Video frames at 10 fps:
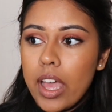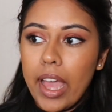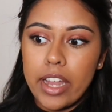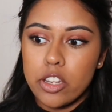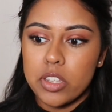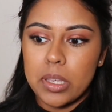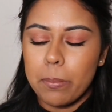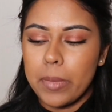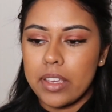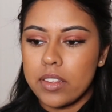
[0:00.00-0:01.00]
And you
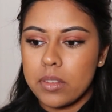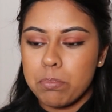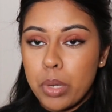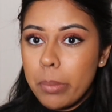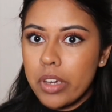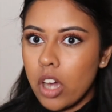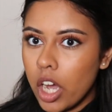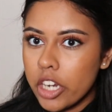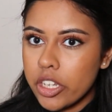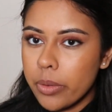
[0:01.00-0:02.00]
can put a bit of
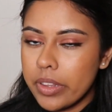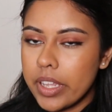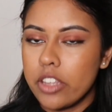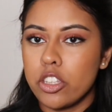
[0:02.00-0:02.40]
cardio in there.